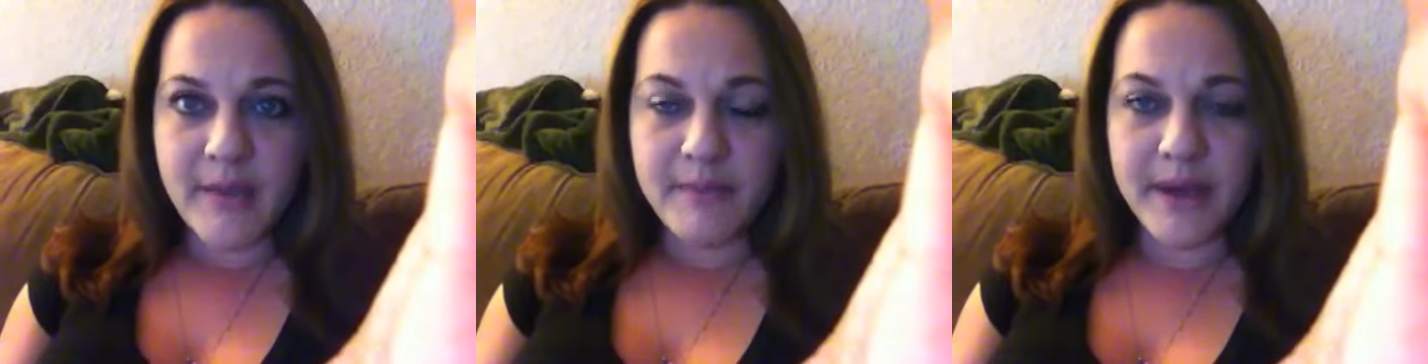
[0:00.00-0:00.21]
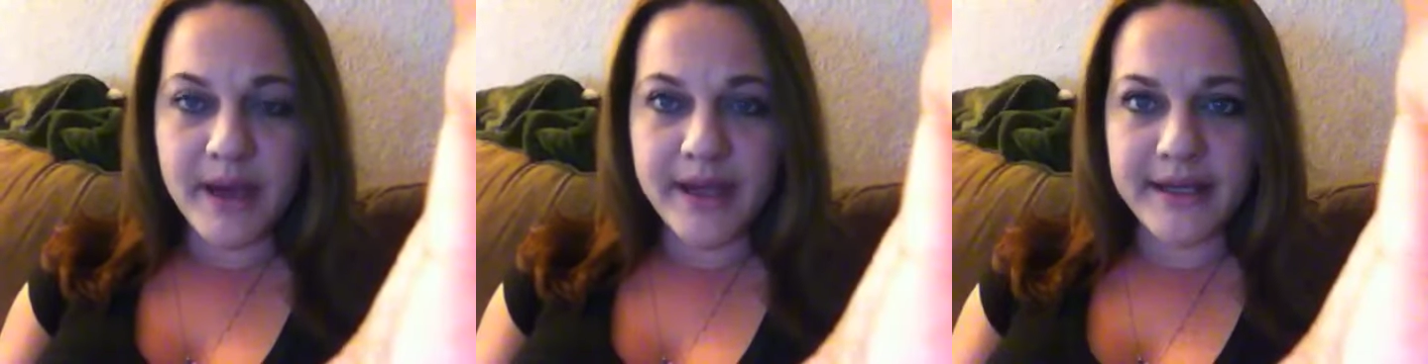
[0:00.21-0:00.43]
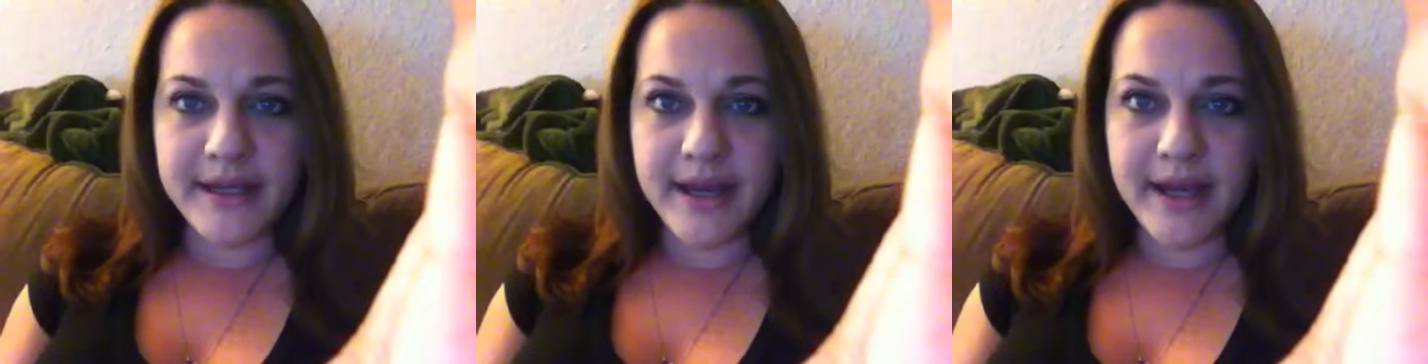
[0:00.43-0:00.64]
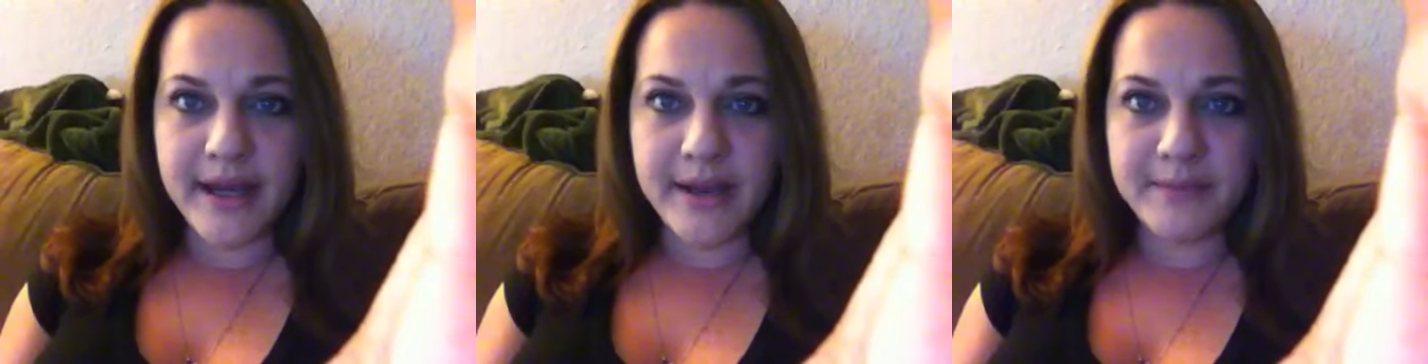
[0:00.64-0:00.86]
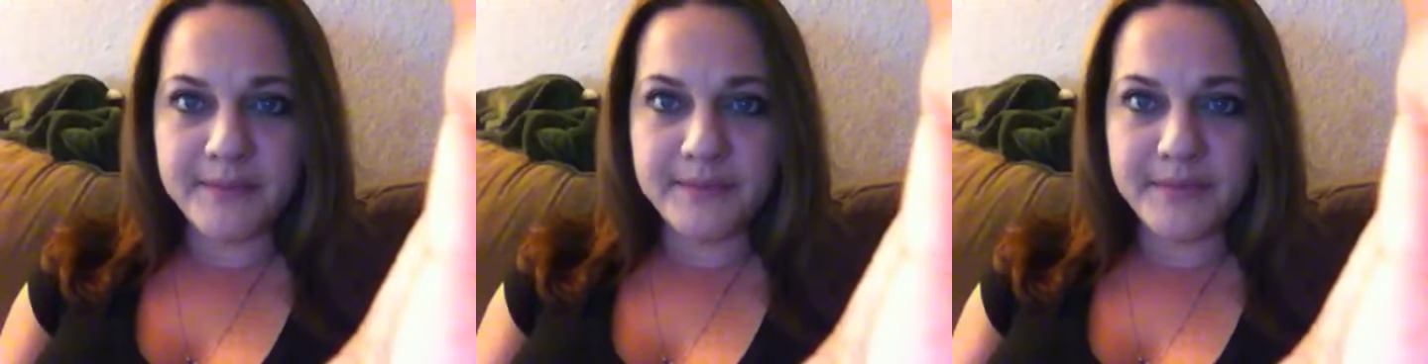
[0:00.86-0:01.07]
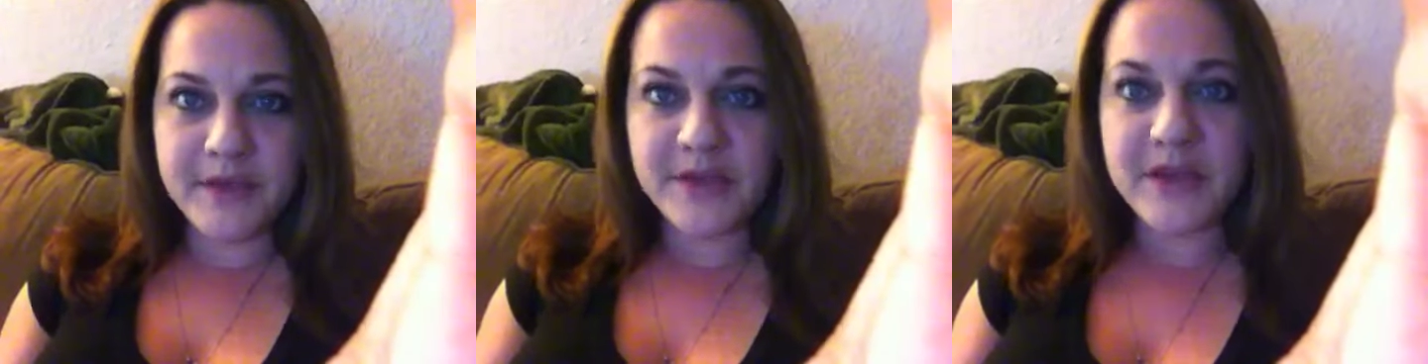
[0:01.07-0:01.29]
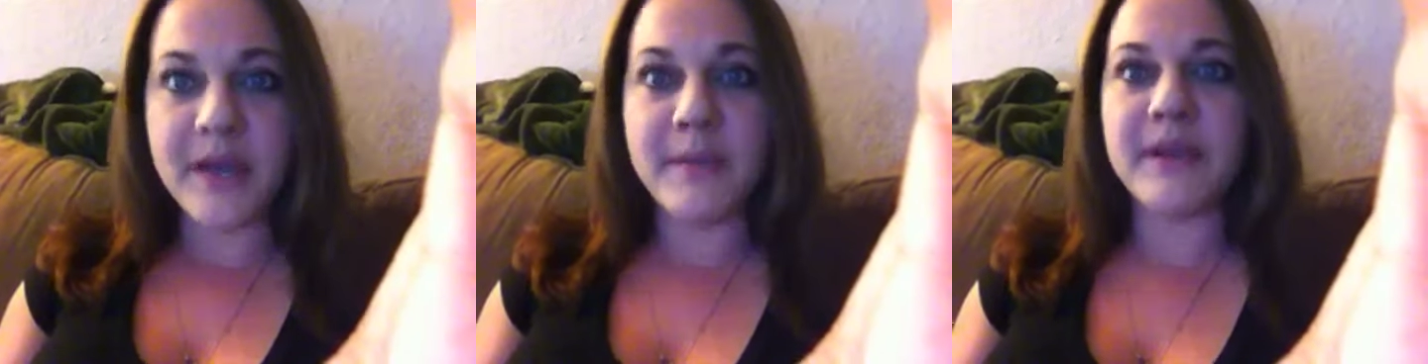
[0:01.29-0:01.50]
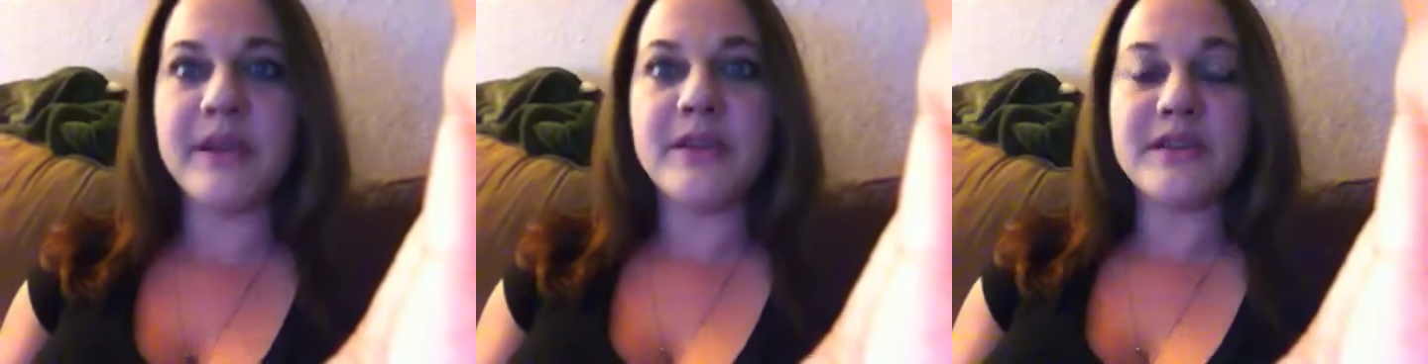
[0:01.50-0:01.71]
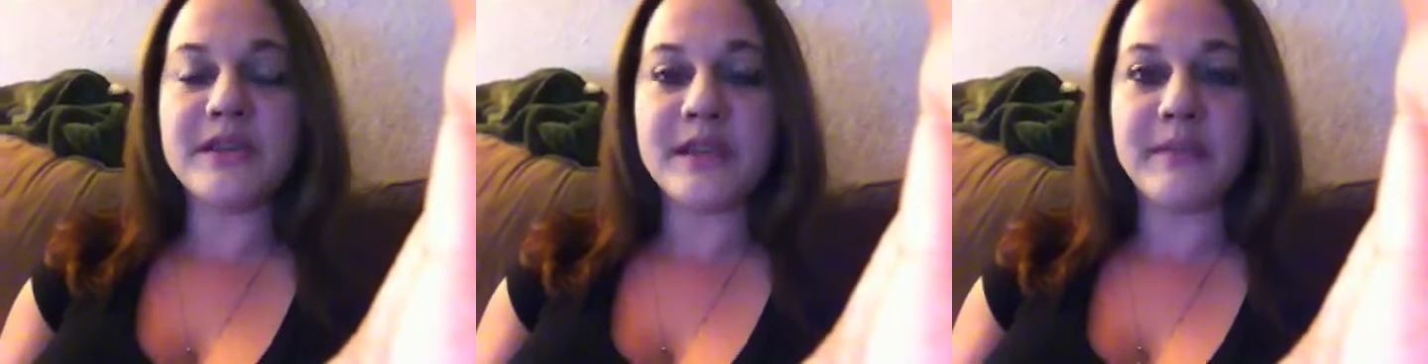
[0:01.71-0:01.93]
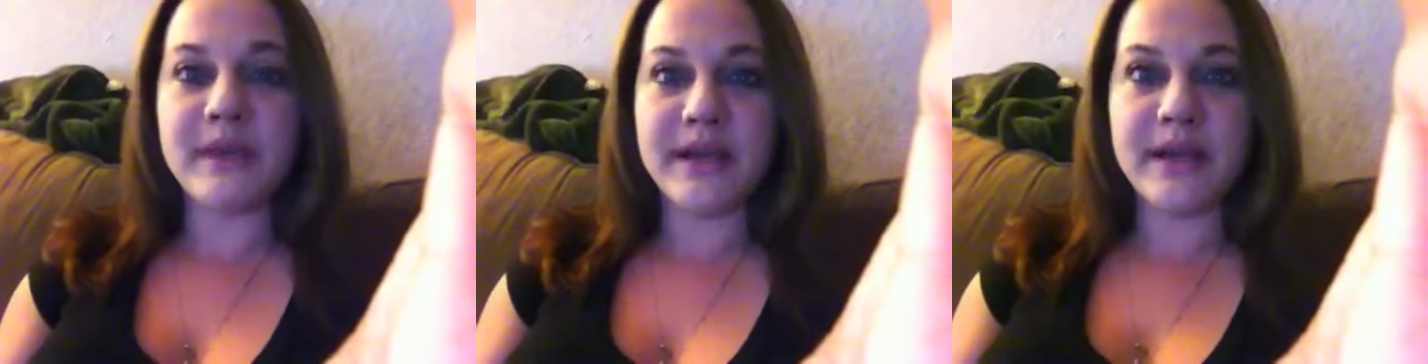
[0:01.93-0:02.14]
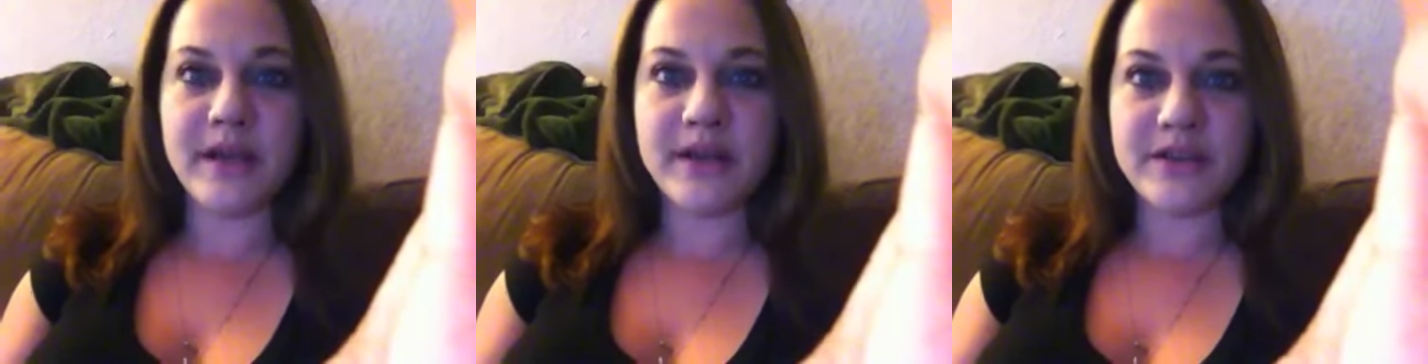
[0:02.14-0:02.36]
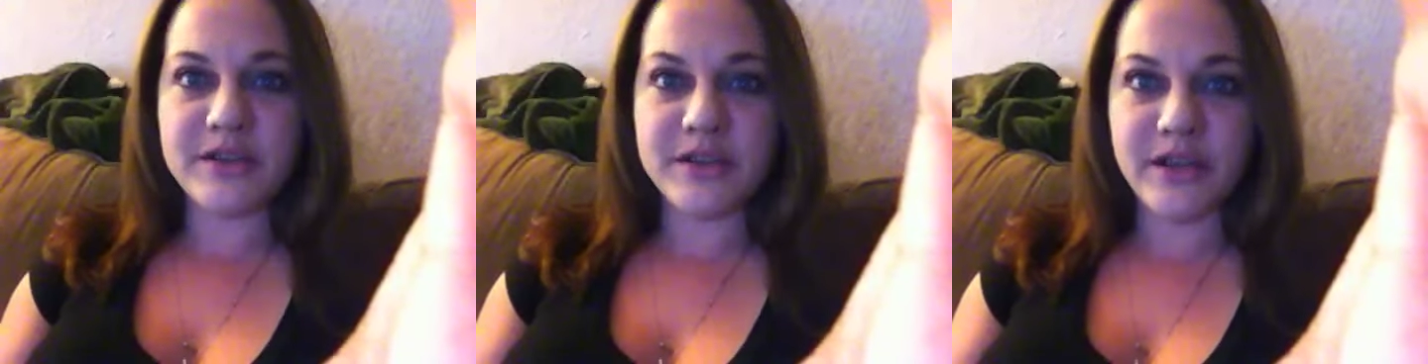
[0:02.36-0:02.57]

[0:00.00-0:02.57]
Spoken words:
But so I've been using my daughter's